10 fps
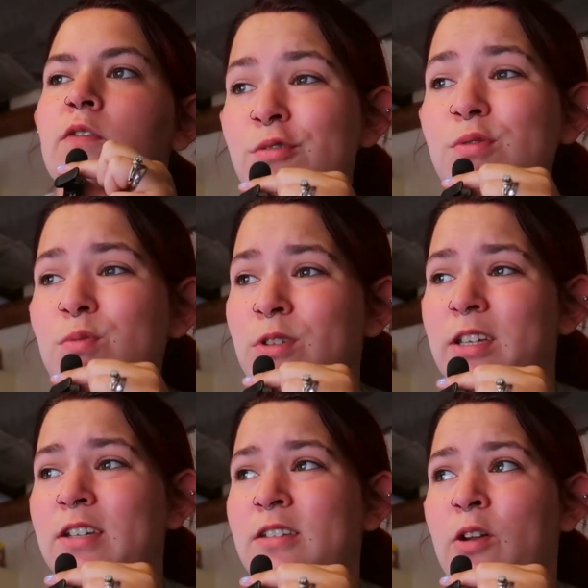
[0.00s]
It was really
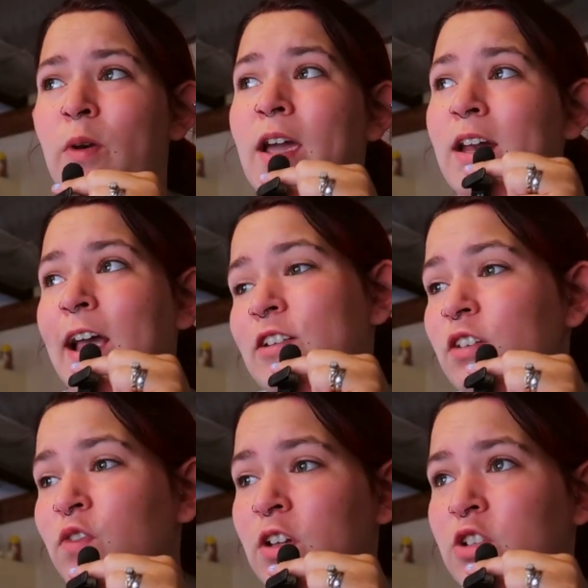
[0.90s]
easy to write and I actually
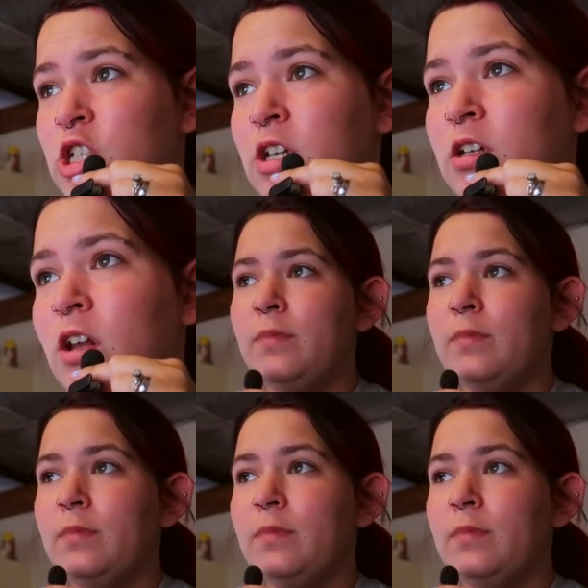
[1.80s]
finished it.